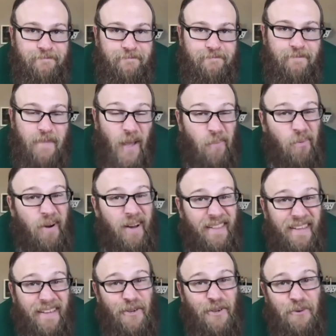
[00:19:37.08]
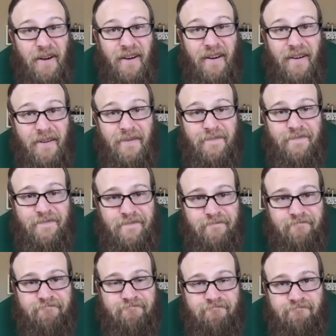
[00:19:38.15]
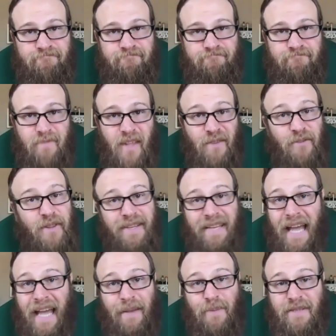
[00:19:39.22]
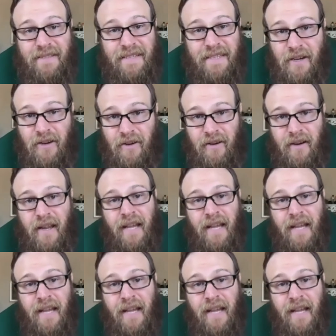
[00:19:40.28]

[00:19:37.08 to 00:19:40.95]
I pray that you are. For the time is near.